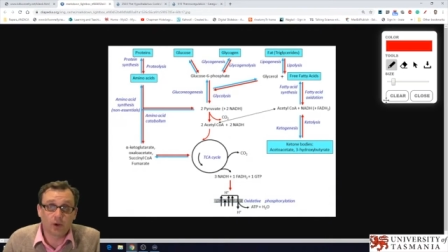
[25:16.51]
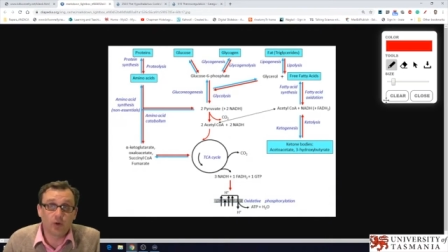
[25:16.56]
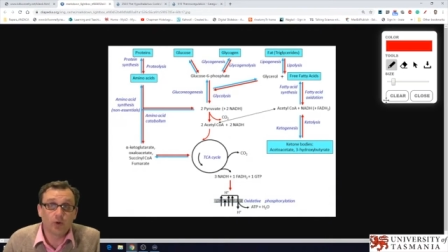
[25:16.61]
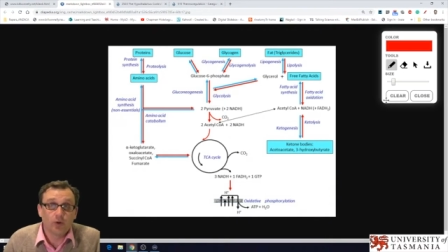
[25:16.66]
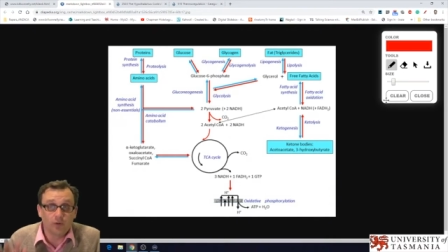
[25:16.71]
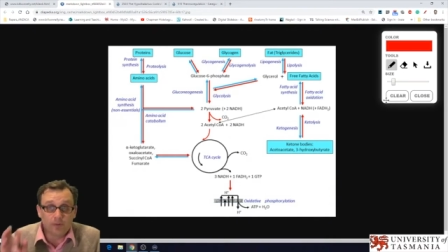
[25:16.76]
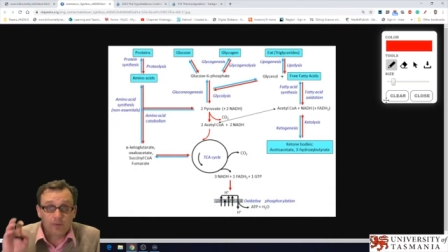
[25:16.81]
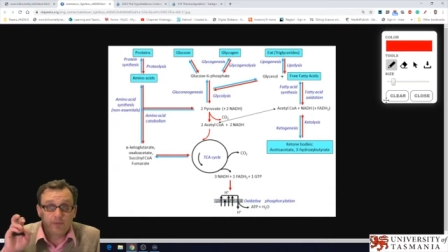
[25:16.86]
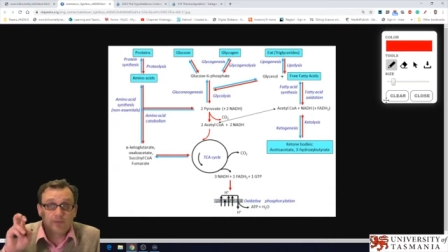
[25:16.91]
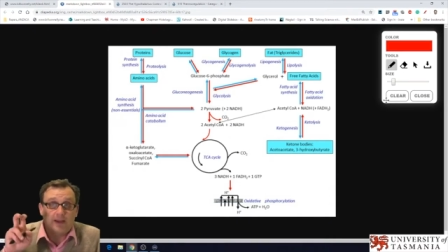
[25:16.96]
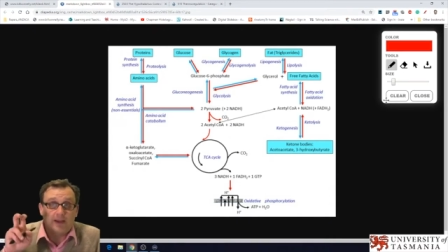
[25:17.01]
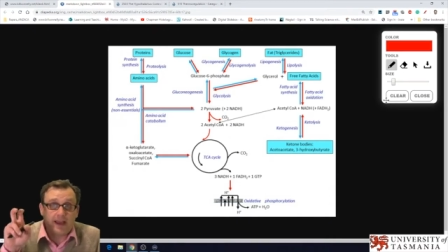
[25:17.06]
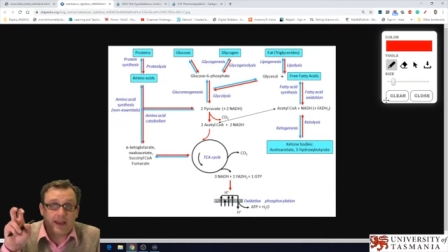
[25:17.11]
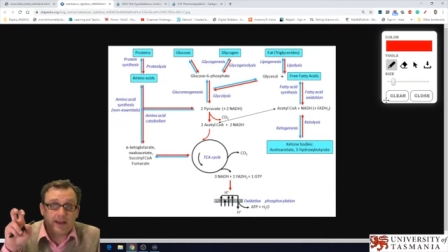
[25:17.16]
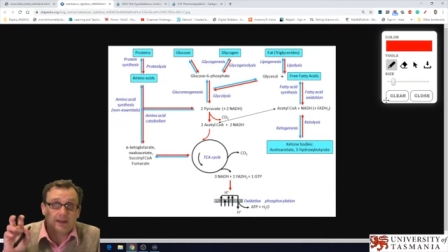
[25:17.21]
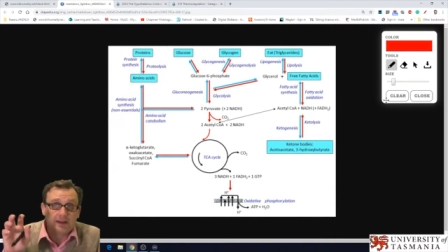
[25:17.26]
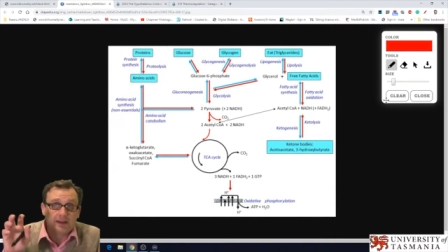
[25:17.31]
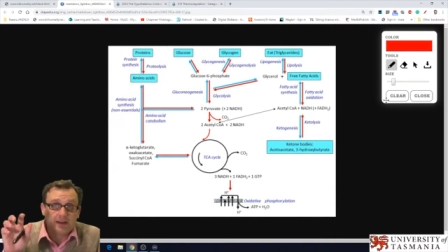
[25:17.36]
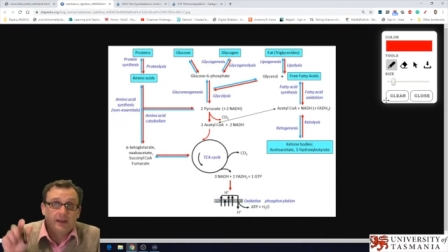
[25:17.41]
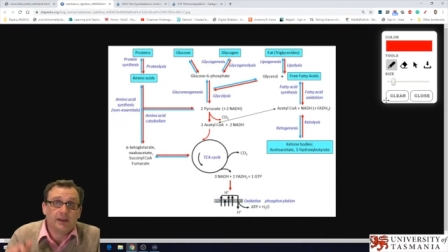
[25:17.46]
of low
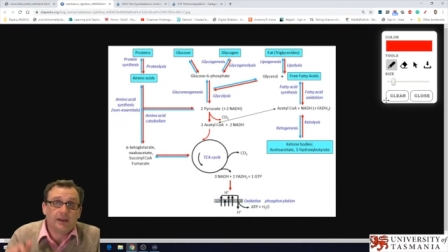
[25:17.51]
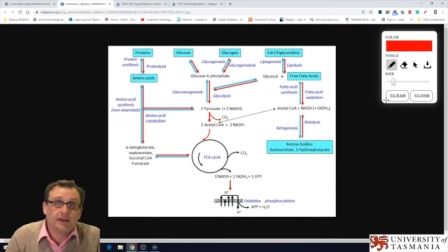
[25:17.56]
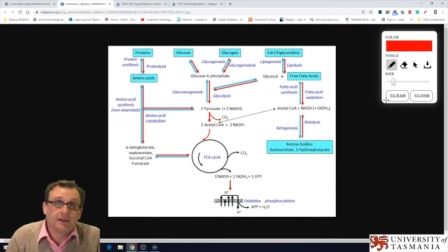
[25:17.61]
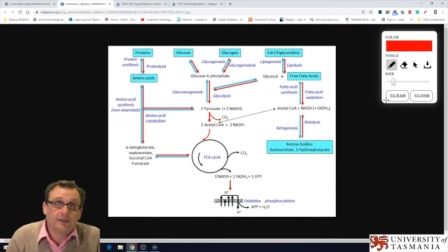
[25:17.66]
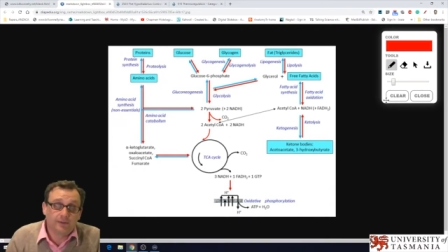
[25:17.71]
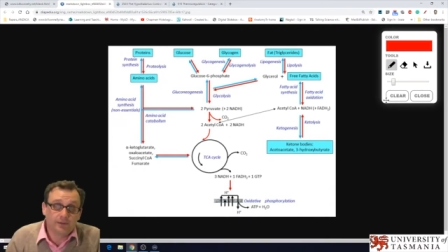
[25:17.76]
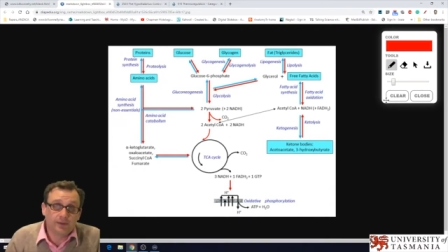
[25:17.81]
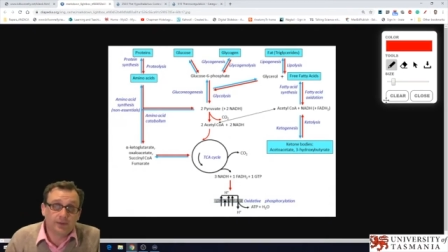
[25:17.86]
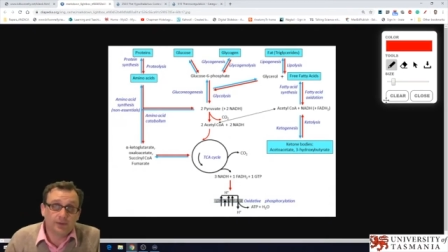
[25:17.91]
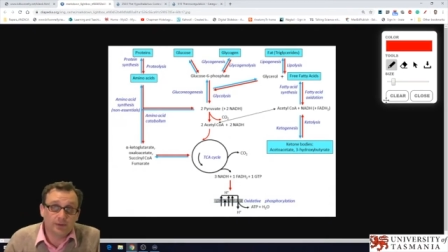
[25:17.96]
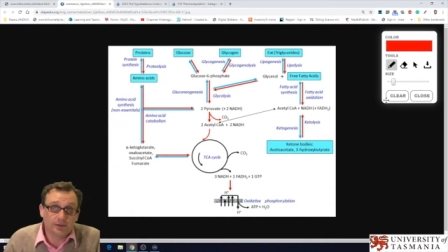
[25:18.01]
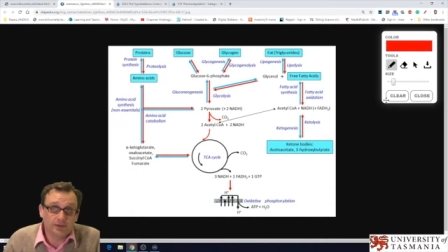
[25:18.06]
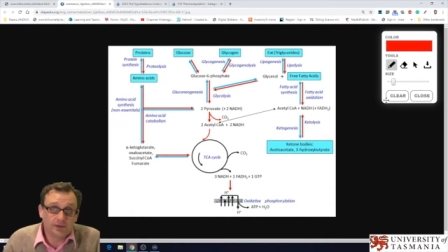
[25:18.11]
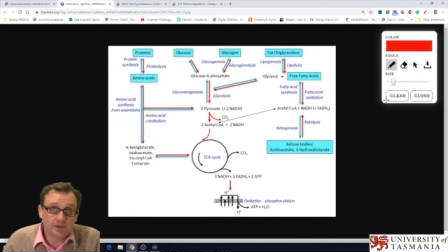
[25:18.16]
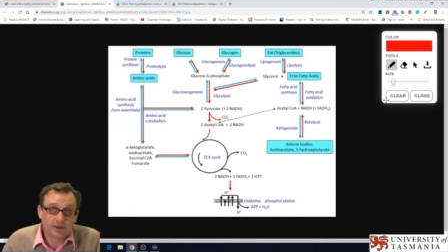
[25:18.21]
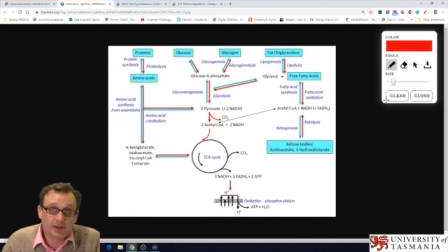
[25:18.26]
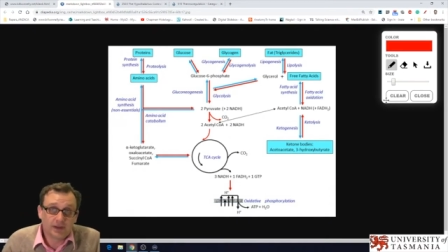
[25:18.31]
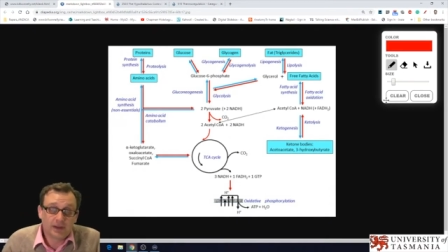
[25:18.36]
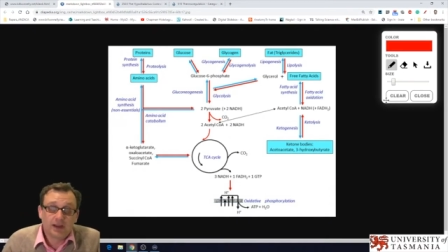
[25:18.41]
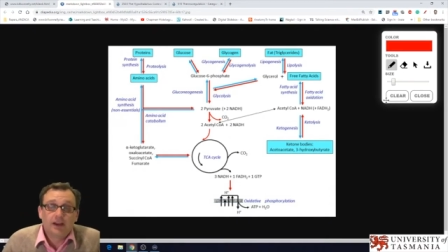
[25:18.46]
fat
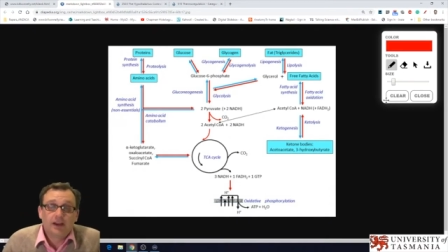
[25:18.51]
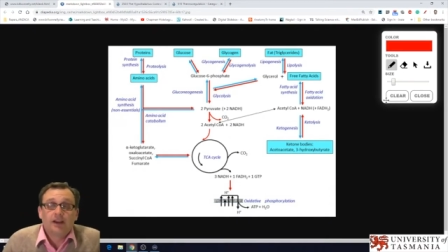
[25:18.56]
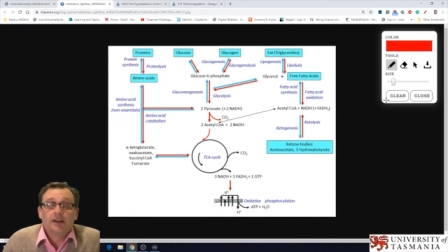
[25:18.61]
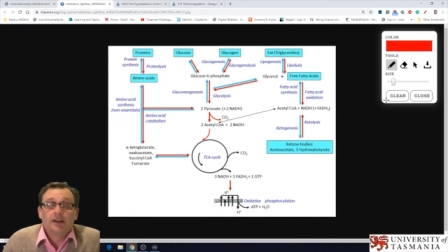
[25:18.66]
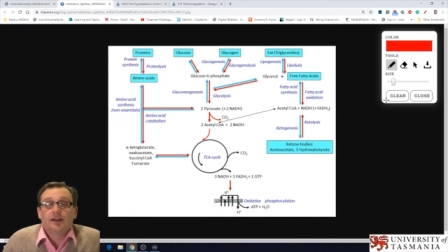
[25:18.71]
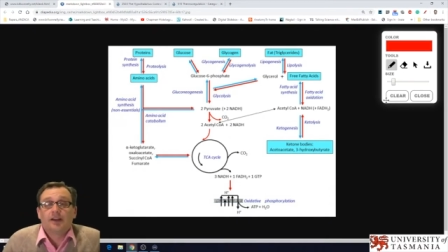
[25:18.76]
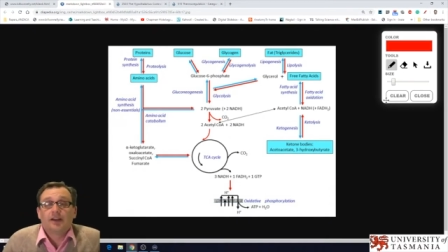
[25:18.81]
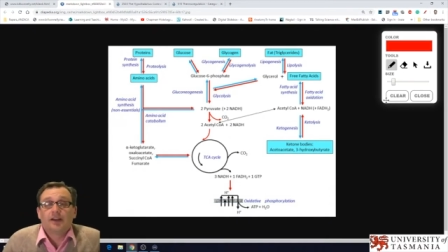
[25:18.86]
foods,